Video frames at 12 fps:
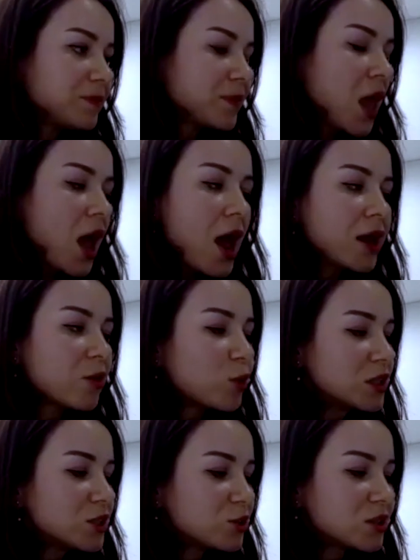And I
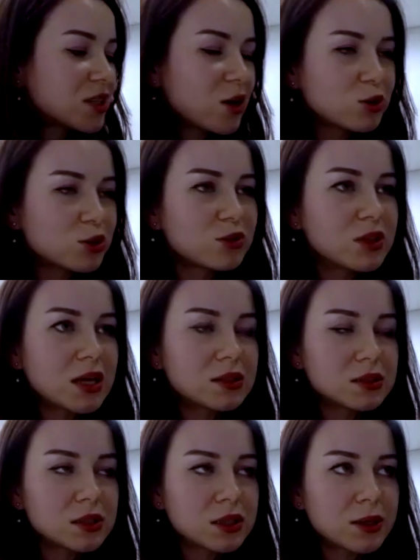wanted to say also that
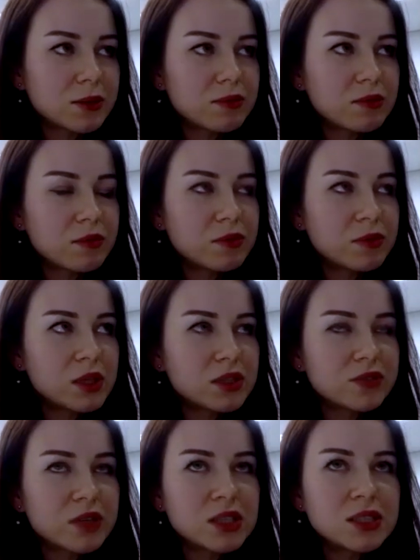it's
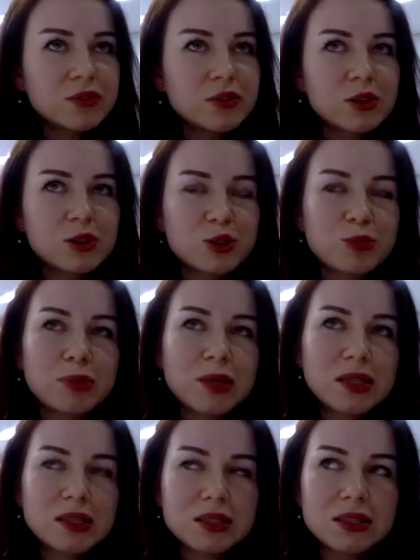very difficult to play
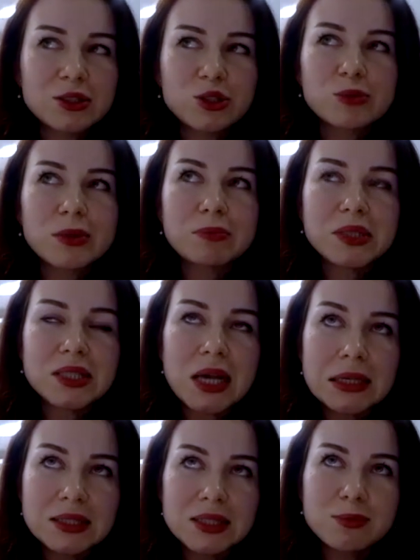this instrument
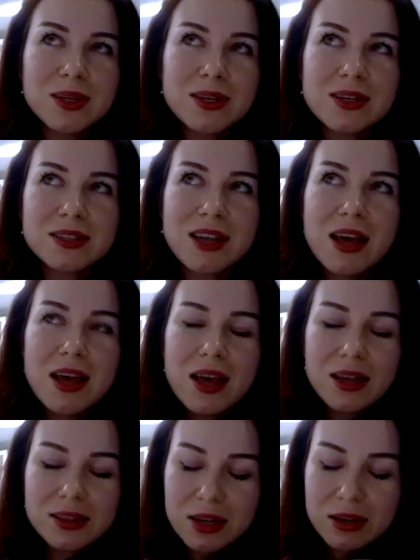precisely because
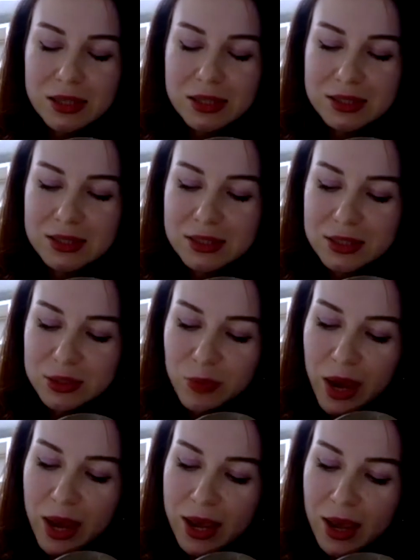there is this
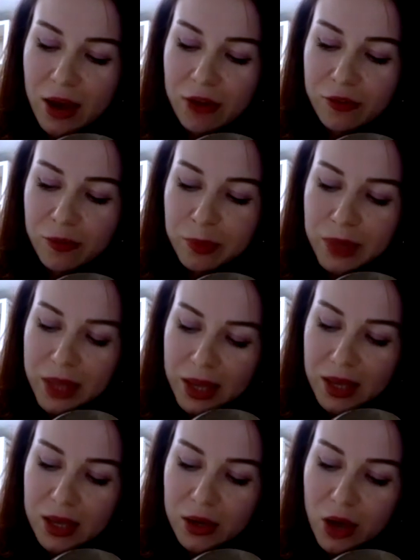way of
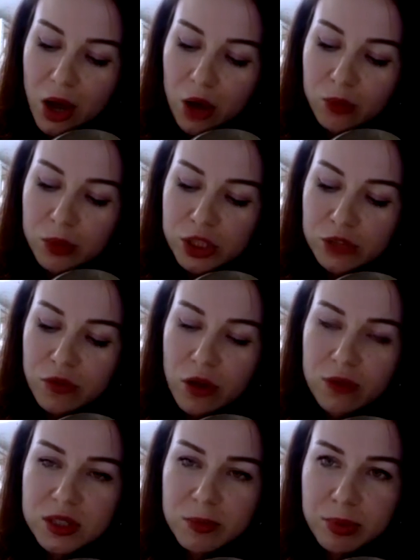playing which
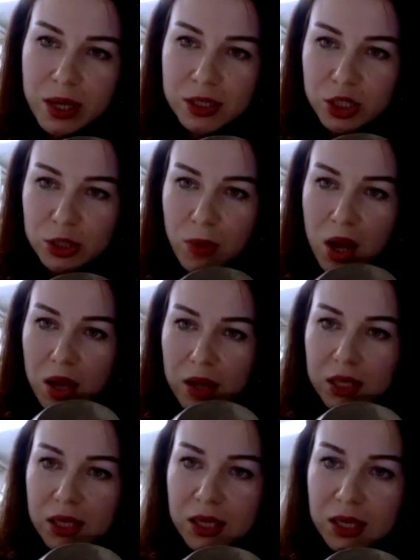involves the plectrum
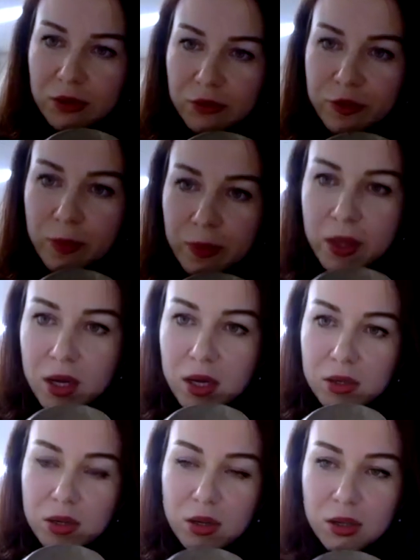hitting from
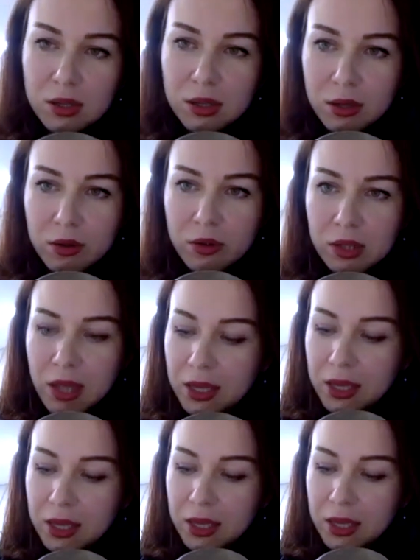the
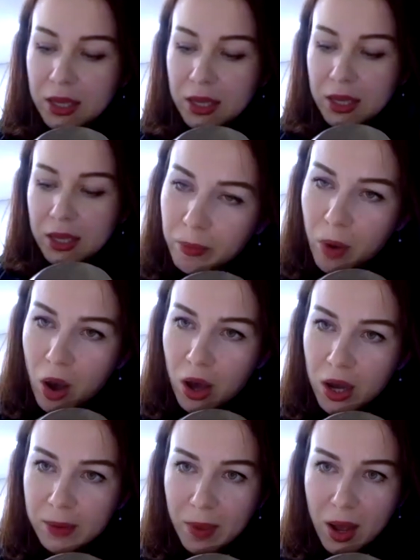this from the
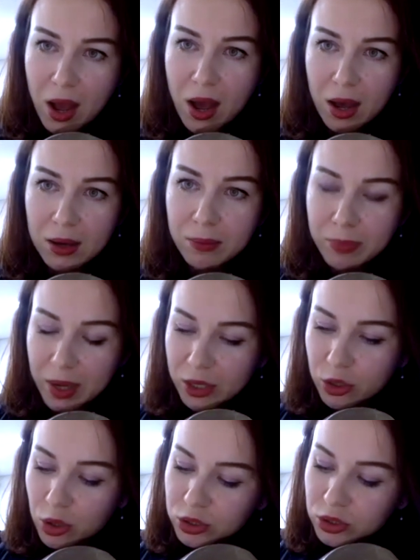bottom up
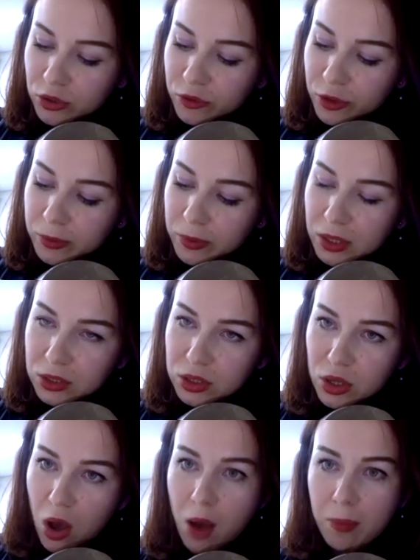and also from the top